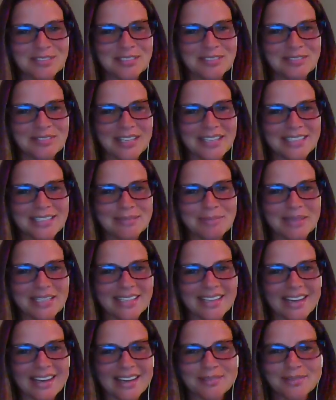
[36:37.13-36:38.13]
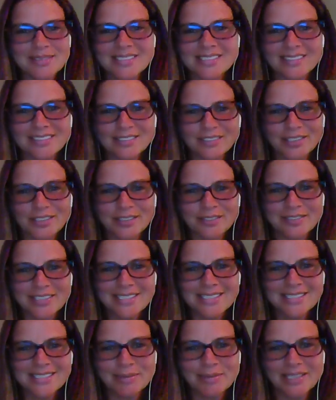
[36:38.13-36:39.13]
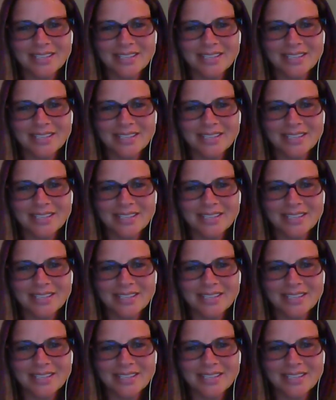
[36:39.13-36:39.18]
inviting me. Yeah, I was a little nervous, to be